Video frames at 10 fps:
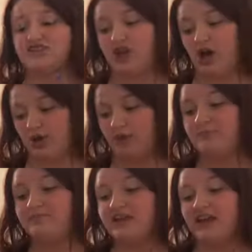So,
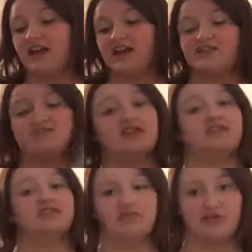
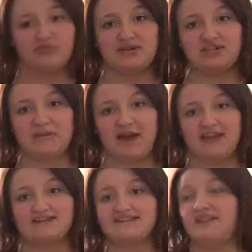they love PJ
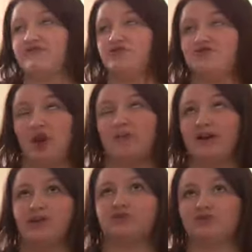Masks. If you know
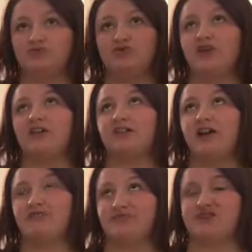my girls, you know they
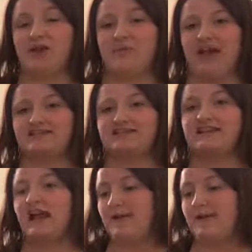love PJ Masks.